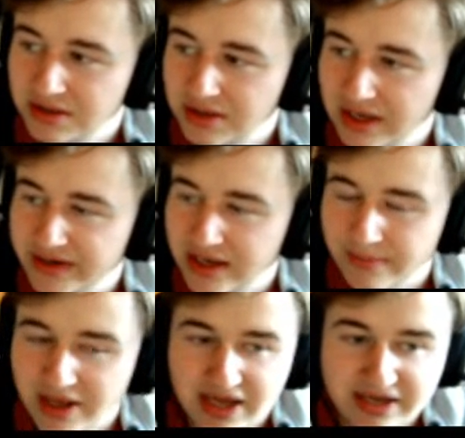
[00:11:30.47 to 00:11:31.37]
Again,
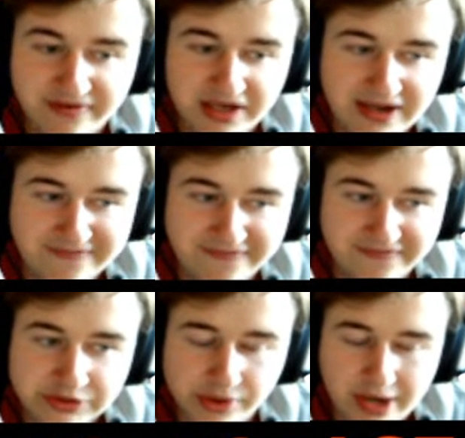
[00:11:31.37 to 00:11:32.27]
Medvedev
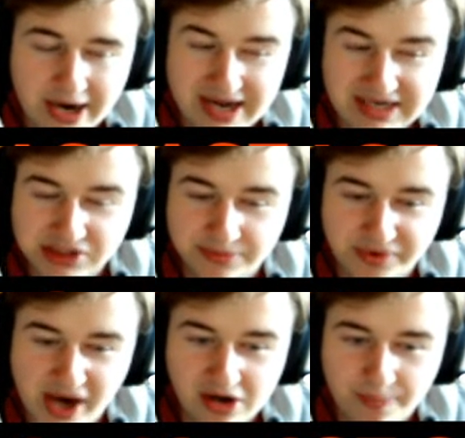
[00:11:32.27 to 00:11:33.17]
trying to
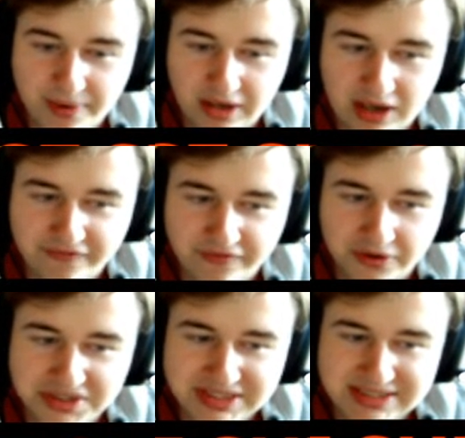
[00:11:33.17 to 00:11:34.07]
break Opelka for
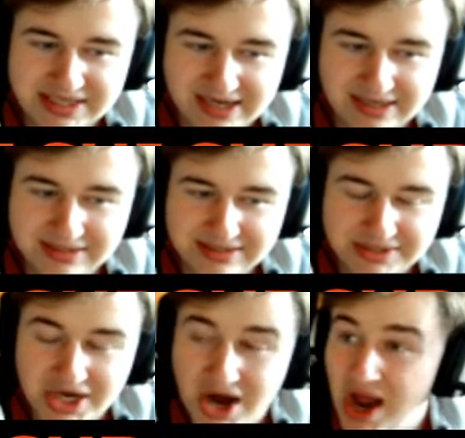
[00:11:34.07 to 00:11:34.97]
the second
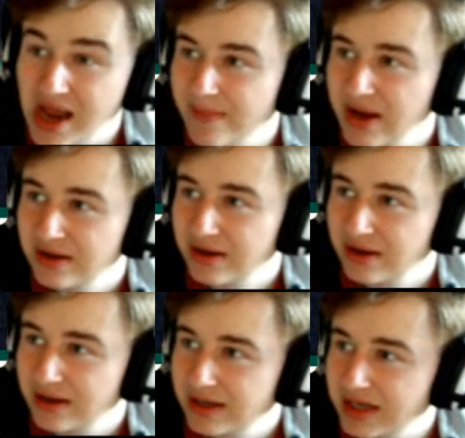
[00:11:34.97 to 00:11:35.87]
time
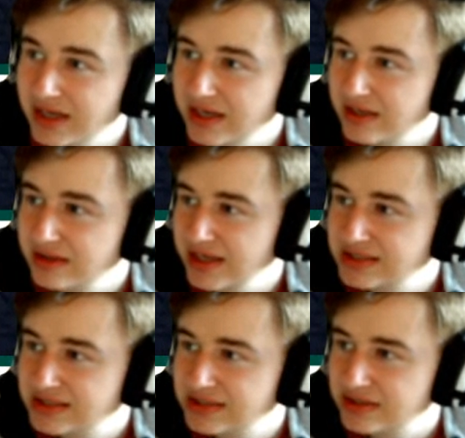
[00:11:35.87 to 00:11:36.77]
in
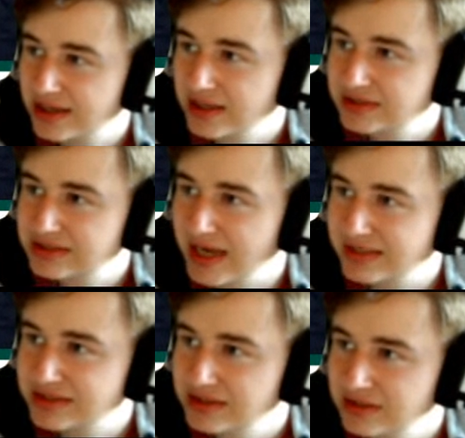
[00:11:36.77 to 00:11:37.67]
this third
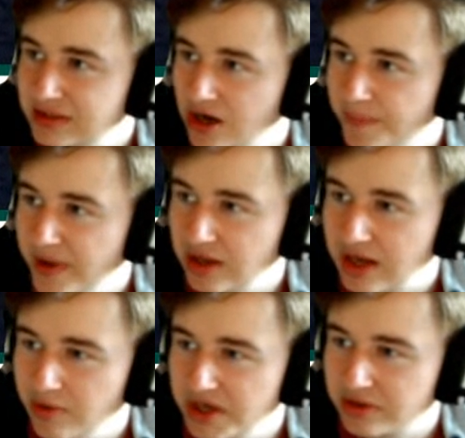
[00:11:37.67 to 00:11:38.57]
set.
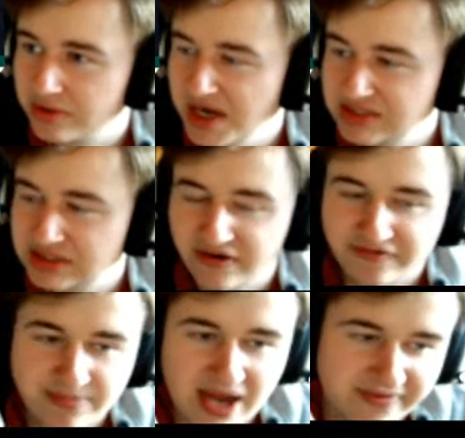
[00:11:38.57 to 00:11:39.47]
Opelka with a great
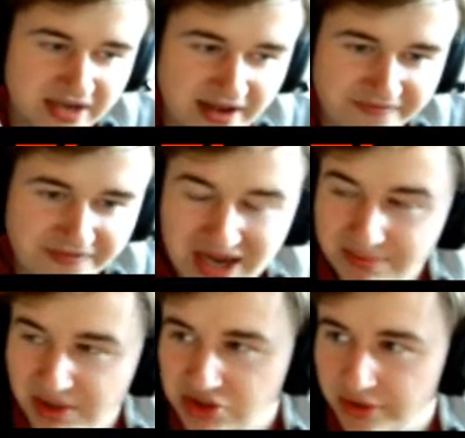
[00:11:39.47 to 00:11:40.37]
serve. Medvedev
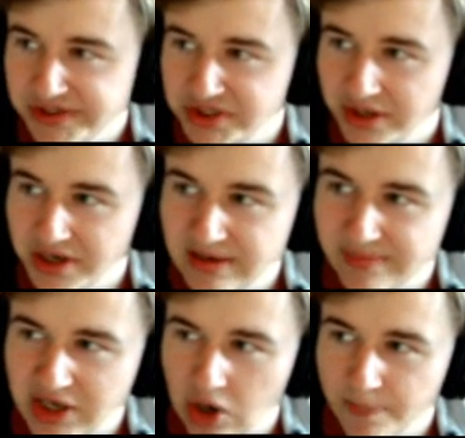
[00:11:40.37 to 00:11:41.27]
able to return it,
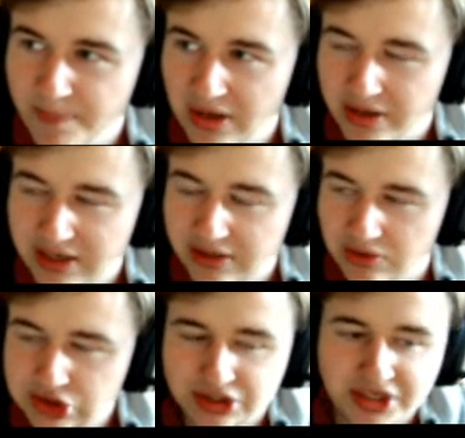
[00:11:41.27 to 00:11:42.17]
but Opelka
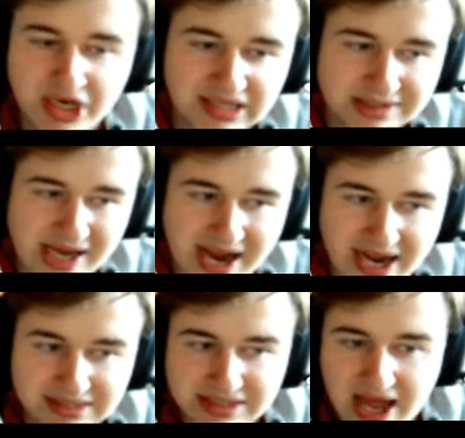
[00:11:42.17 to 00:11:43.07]
goes to the net
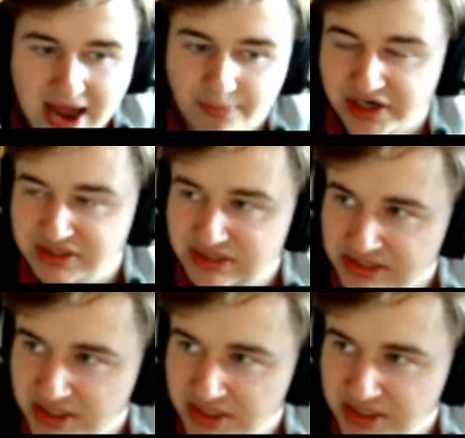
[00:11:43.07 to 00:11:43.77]
and hammers